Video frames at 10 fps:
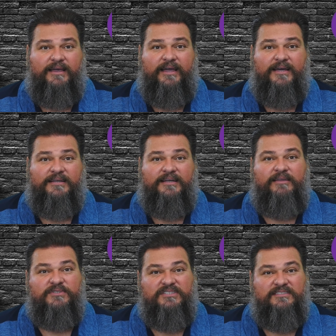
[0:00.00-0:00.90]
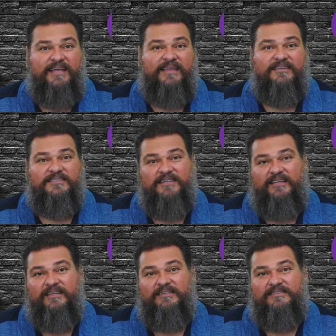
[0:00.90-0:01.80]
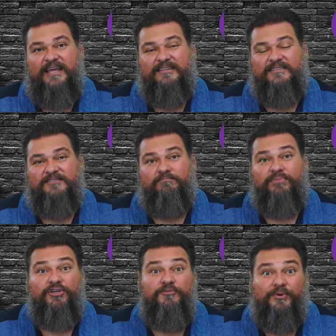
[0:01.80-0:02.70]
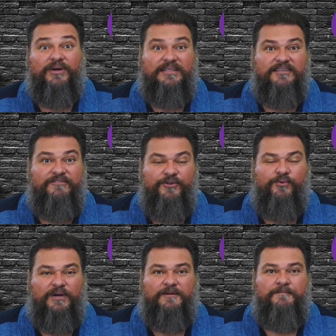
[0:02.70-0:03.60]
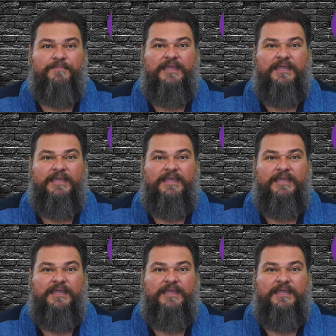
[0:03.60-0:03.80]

And uh, he was to take this and then take this blueprint, if you will,